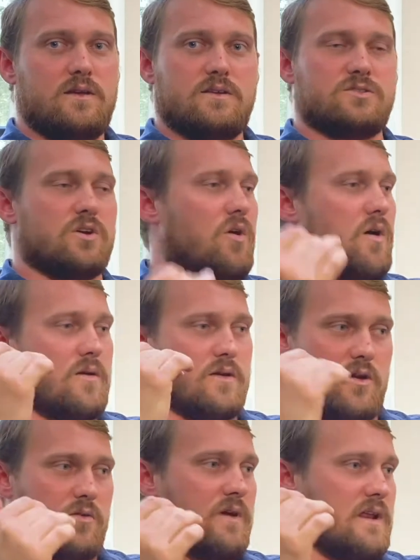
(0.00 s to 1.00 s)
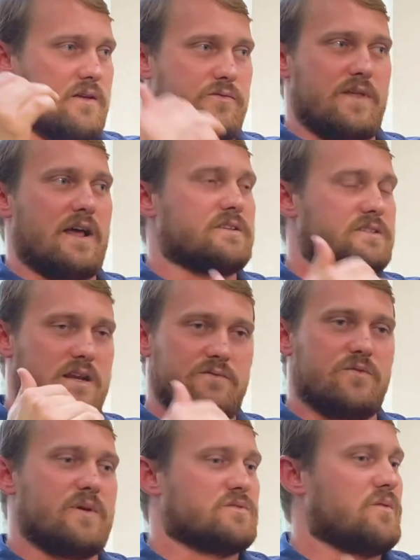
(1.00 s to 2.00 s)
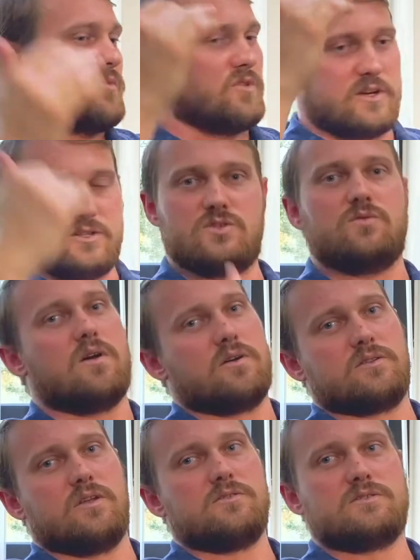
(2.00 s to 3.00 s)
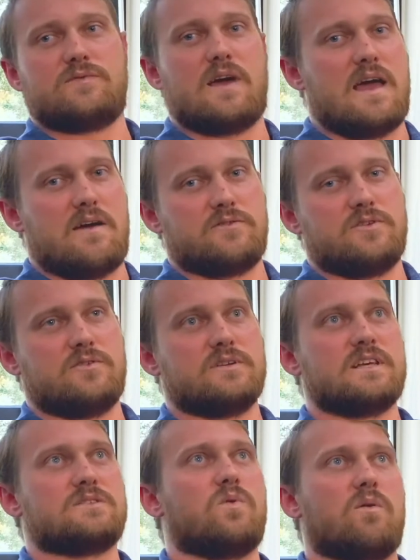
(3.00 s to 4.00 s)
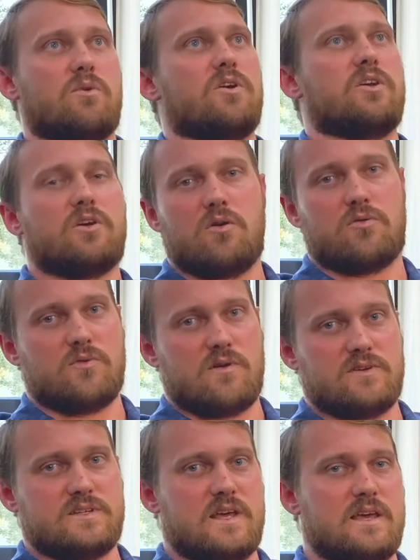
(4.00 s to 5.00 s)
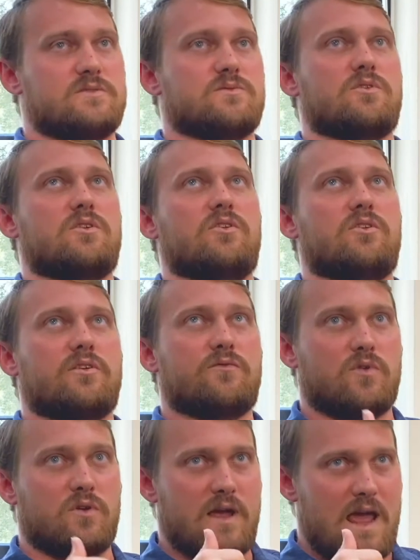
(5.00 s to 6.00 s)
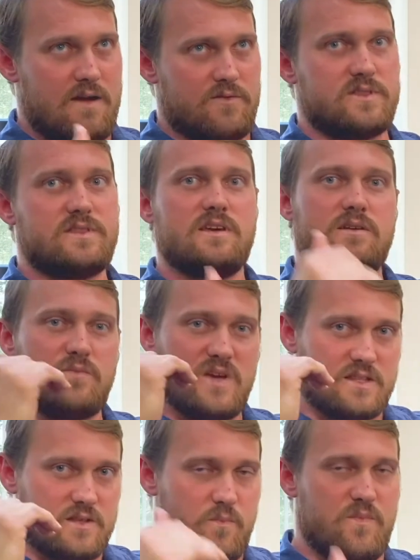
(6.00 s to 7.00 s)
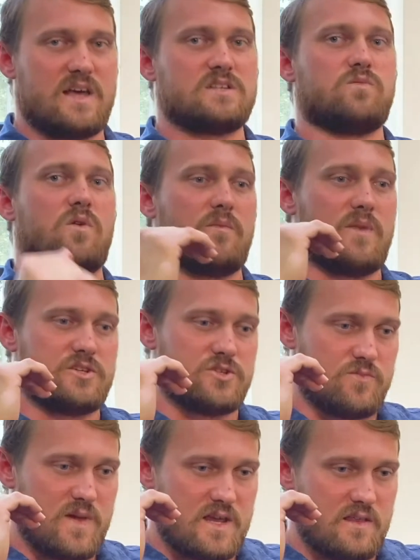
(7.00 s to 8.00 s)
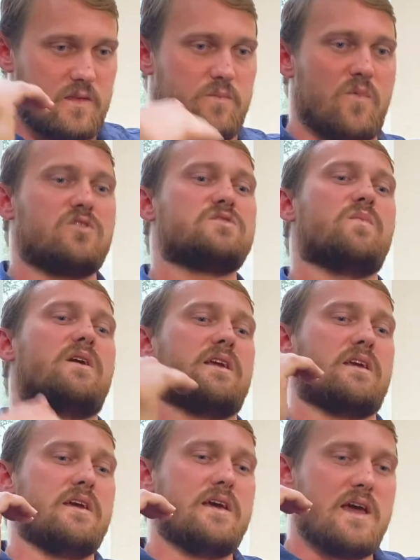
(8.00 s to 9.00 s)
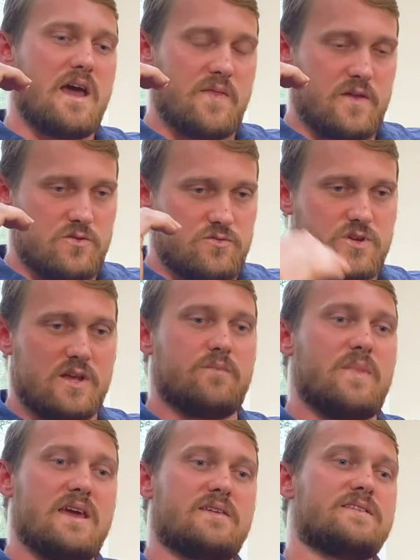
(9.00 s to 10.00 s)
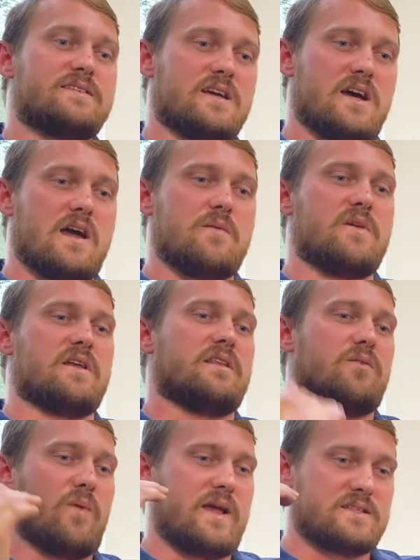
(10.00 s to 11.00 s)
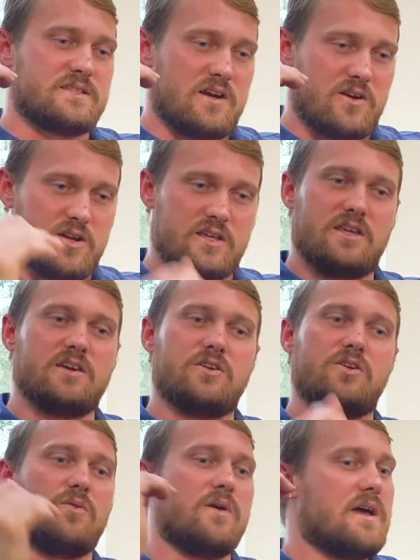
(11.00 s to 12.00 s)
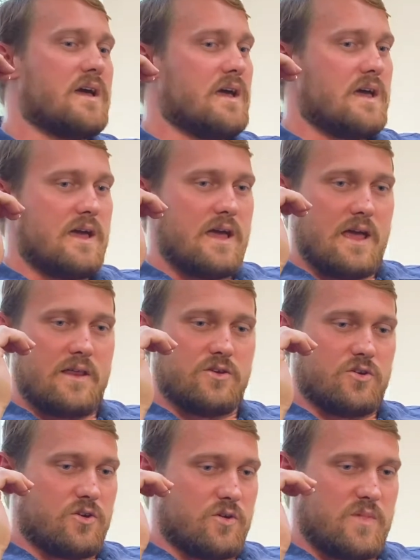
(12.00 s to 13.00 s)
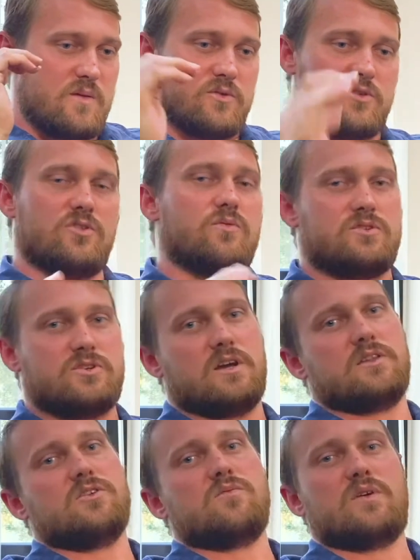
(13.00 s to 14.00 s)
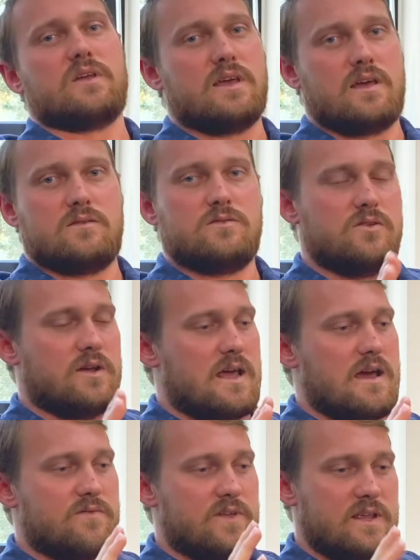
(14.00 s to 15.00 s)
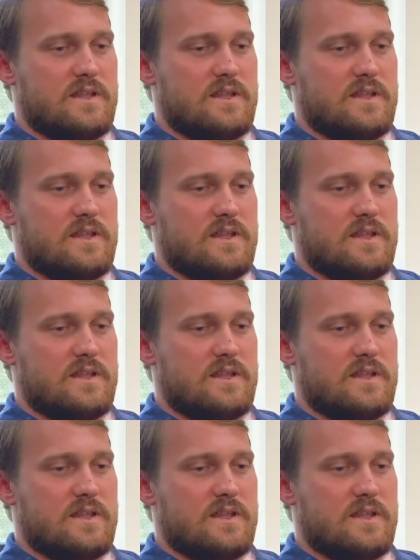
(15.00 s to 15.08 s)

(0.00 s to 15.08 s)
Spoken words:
So, and if that's not even the best one, we'll look at 200 loads if I have to, because that's what we're going to go through every day is we're going to look for everything, pick the best one, make sure you're making the most money and that you can make the time and the weight's not going to kill you and you're going to be able to do what you got to do. But again, you got to have that